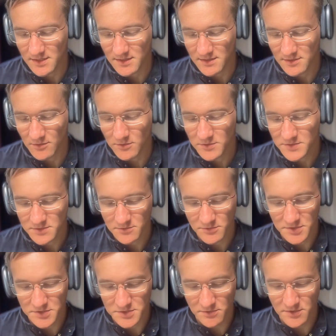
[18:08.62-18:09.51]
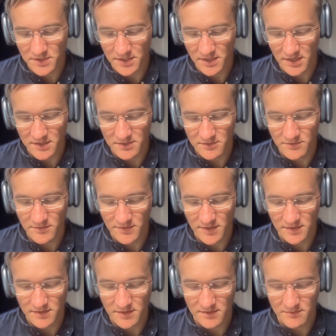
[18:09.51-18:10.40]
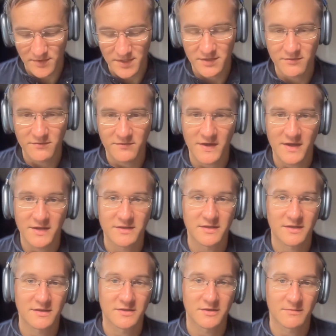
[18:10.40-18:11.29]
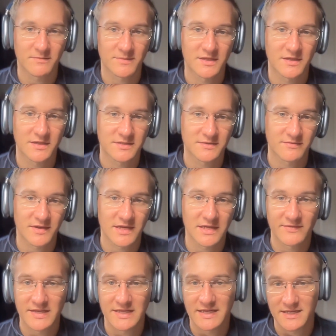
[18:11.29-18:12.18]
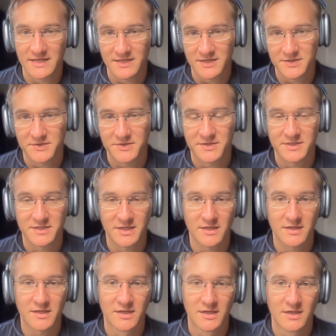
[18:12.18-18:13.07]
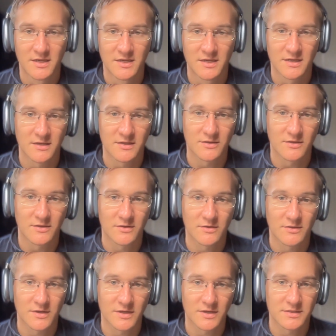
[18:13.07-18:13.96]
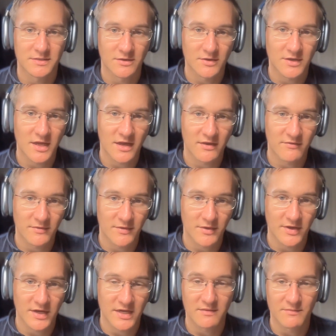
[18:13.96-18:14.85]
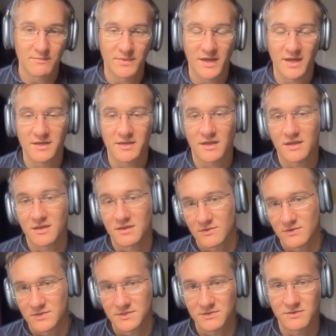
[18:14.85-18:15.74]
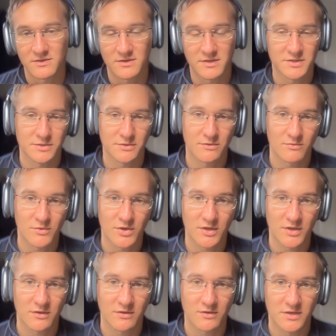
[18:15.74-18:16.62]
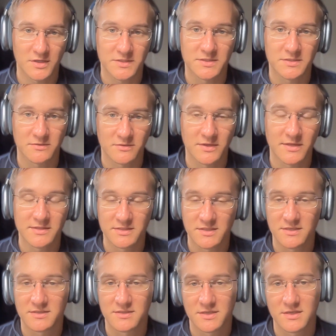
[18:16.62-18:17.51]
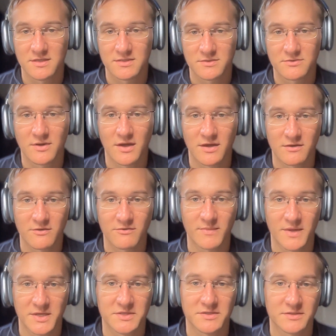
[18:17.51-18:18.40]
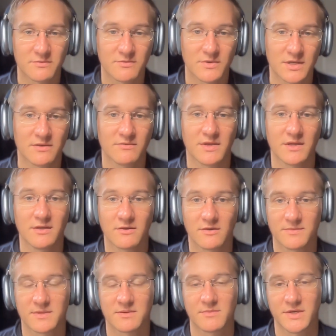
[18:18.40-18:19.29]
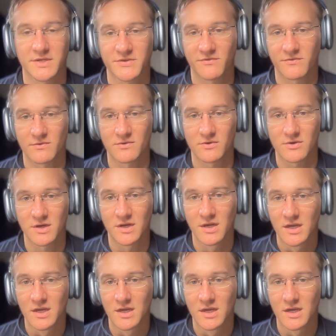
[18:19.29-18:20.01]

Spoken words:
Long story short, I do think that when you find that topic that's relevant and interesting, it's going to have a great impact and you're also going to enjoy working on it. So it's these two kind of measures you want to really optimize for.